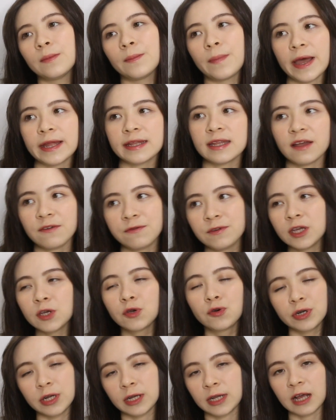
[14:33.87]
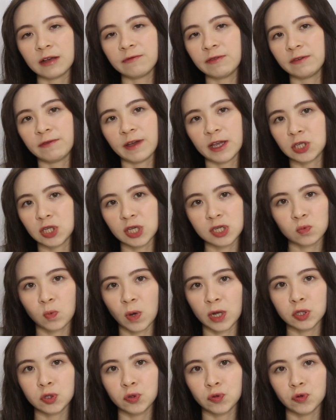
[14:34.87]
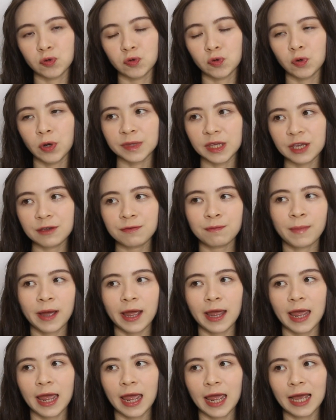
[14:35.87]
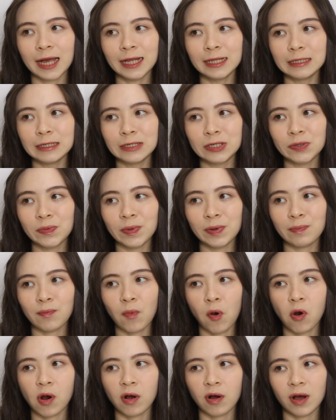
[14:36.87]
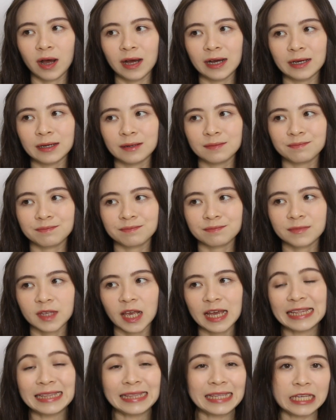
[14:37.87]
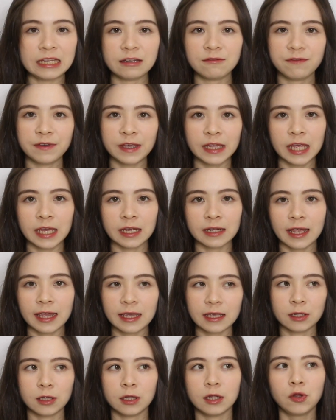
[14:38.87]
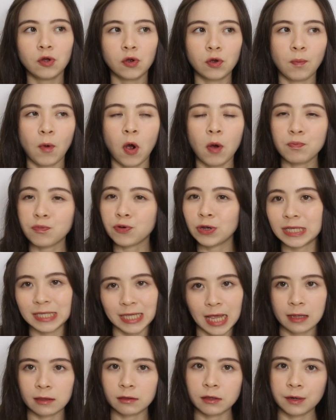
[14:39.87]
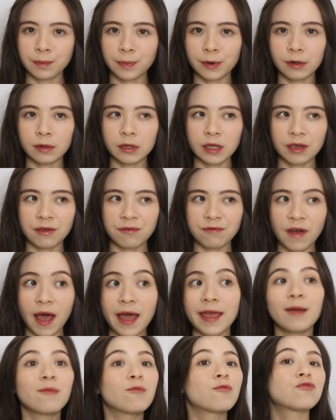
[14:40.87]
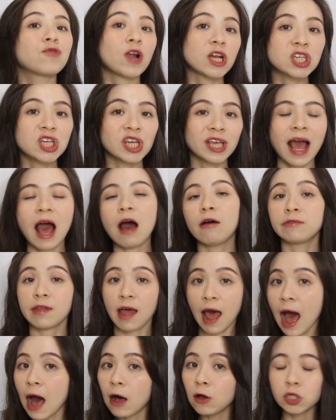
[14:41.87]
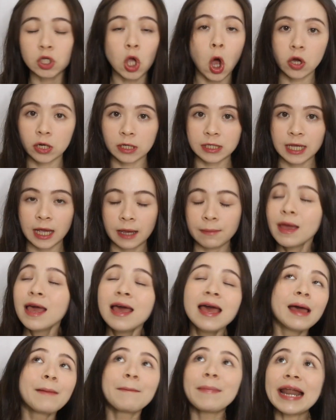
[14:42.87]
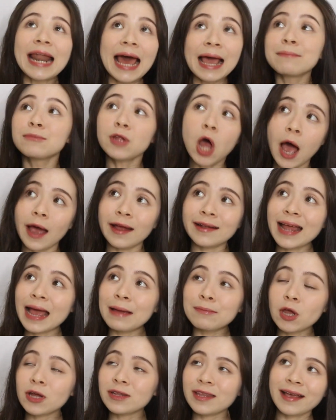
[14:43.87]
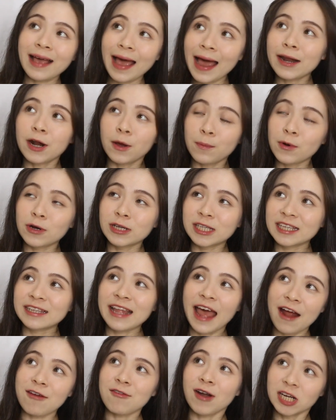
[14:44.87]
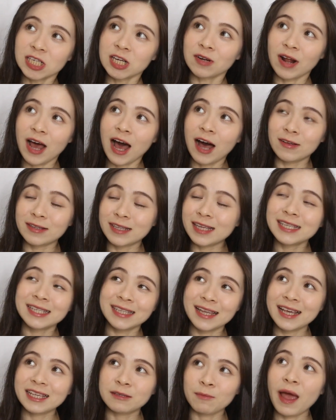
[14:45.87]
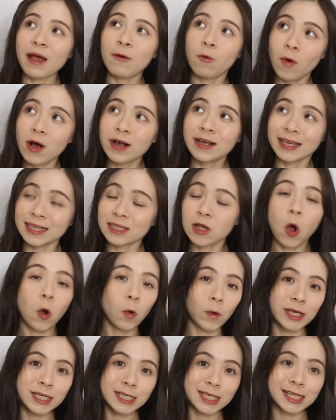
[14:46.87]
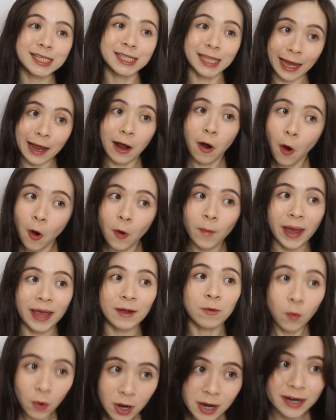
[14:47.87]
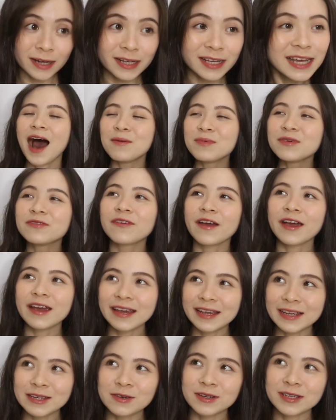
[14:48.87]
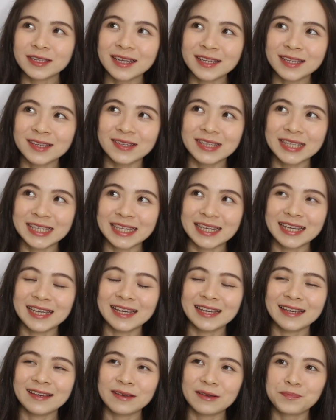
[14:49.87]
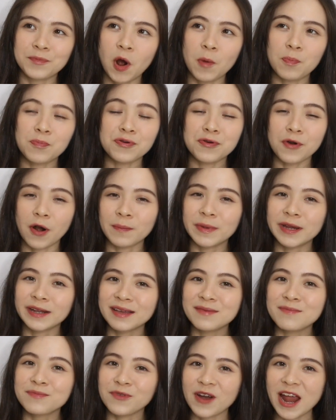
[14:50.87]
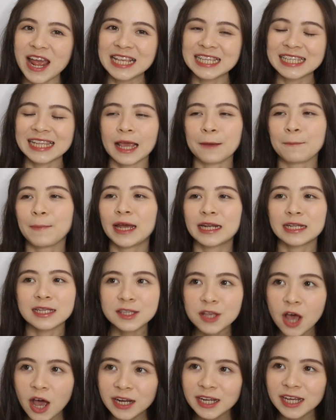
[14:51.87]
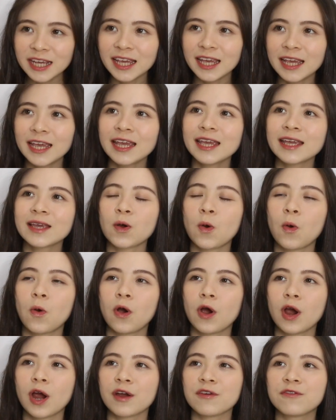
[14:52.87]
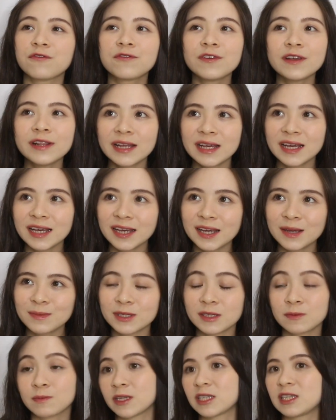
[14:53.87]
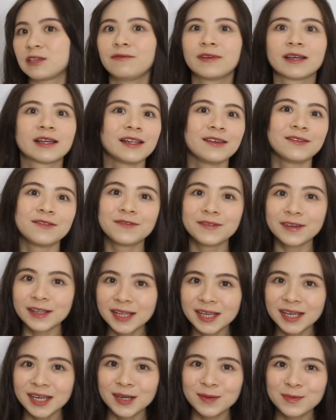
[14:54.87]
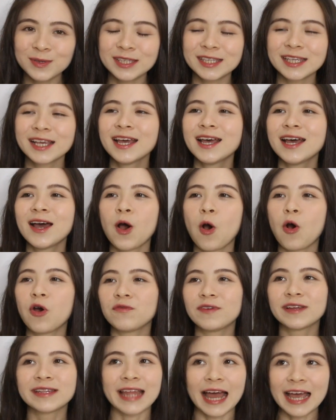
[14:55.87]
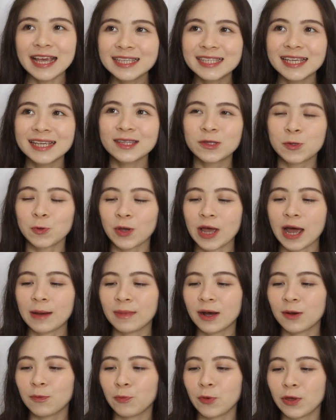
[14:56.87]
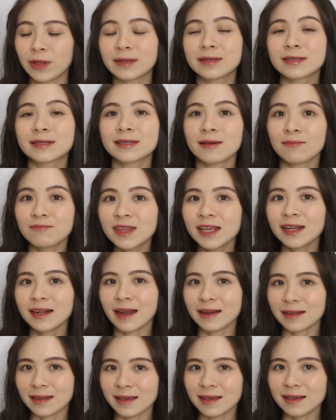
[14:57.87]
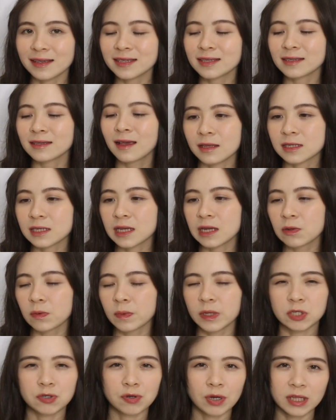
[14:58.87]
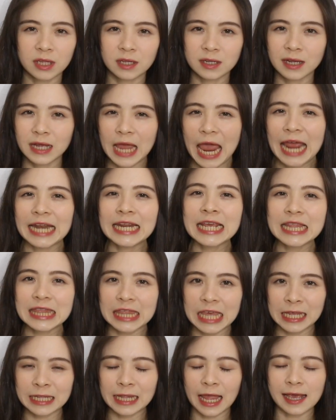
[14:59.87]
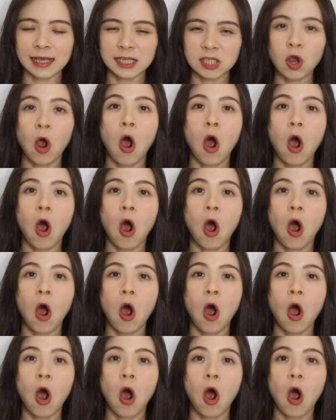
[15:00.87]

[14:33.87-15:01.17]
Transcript: but definitely good enough if I just want to give my hair a little bit more a neat feeling, like look more presentable if I am rushing out the house all the time. But I'm not that kind of person that I rush out the house. These days my work is always just stay home and work. I'll be very interested to see more prominent brands like Panasonic or Philips, specifically Philips, or even Dyson to come up with something like this. Doesn't have to be a straightener. Anything that is